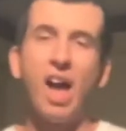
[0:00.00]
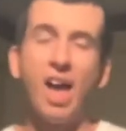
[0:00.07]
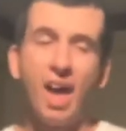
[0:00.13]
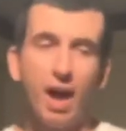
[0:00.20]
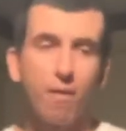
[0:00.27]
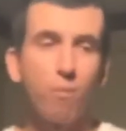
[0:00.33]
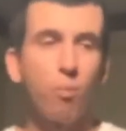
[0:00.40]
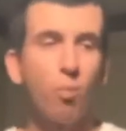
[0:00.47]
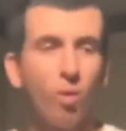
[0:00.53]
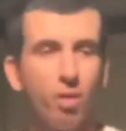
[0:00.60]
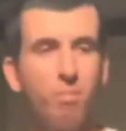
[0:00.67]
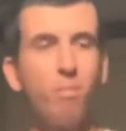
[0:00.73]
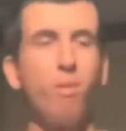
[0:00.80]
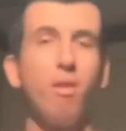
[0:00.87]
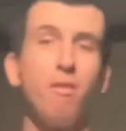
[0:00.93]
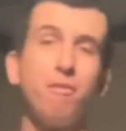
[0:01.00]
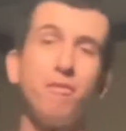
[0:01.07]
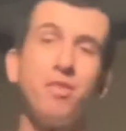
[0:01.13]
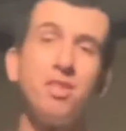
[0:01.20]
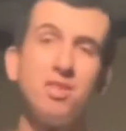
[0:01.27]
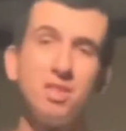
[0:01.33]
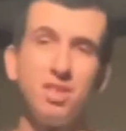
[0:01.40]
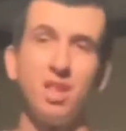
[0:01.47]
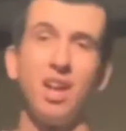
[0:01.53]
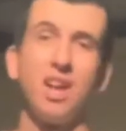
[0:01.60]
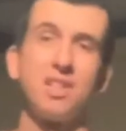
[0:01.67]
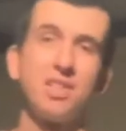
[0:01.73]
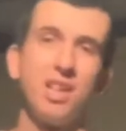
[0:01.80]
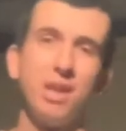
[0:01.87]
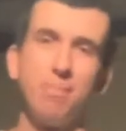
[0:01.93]
have one more
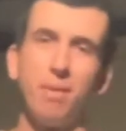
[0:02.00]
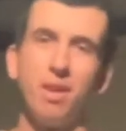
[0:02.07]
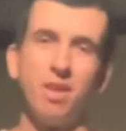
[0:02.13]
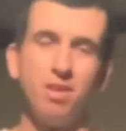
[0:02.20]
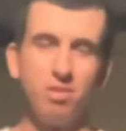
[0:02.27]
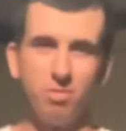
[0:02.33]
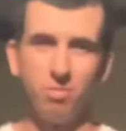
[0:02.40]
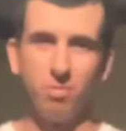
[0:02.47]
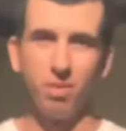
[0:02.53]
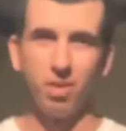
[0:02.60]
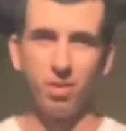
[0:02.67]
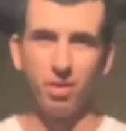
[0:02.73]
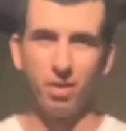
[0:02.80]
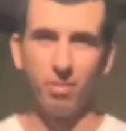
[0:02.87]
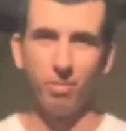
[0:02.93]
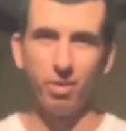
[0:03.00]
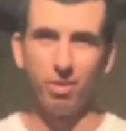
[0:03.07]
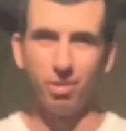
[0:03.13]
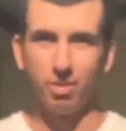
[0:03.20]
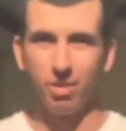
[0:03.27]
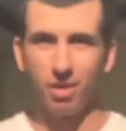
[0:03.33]
VCR tape I didn't do anything with.